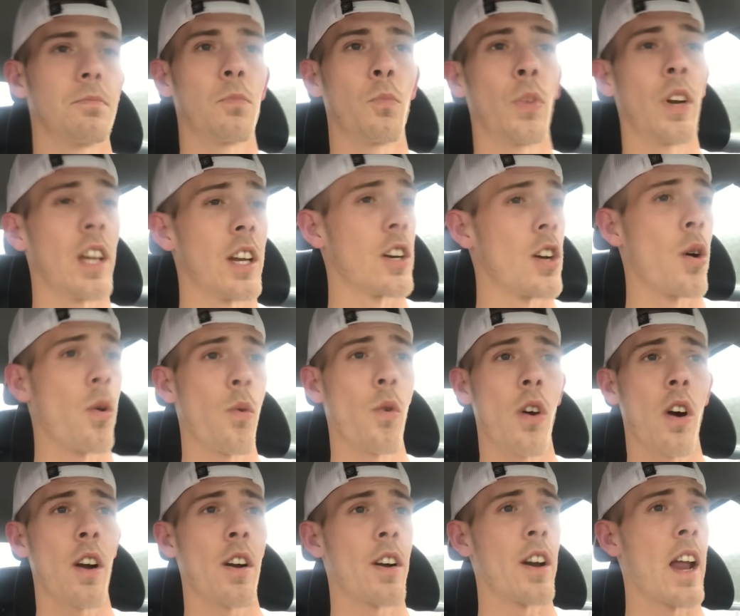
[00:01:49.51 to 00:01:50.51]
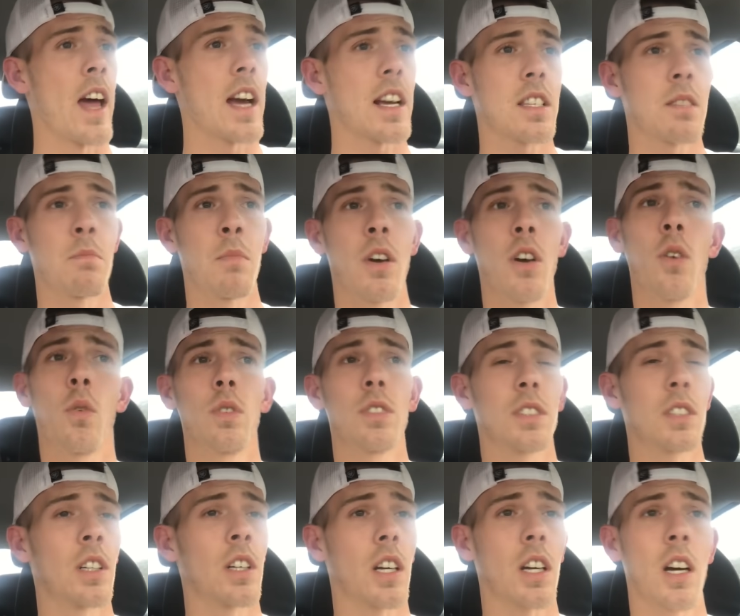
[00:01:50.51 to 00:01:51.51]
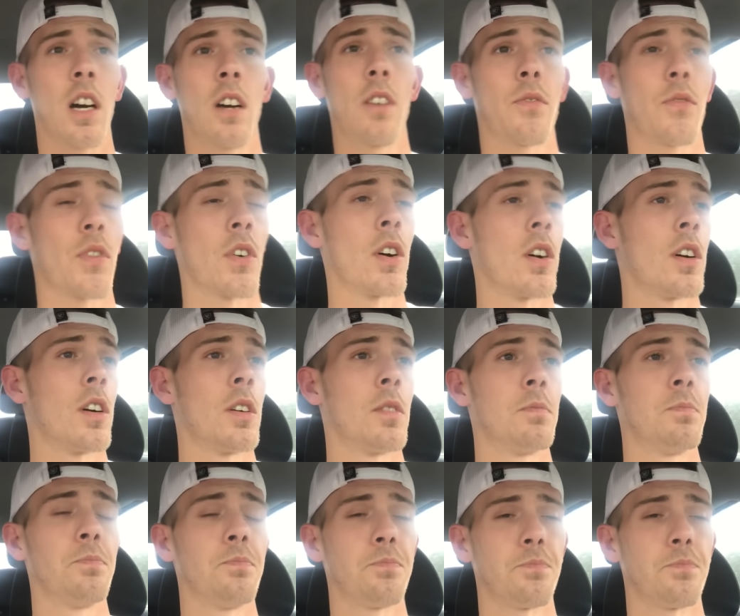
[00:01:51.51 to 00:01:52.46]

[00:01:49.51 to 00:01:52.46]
We didn't know where our next meal was going to come from.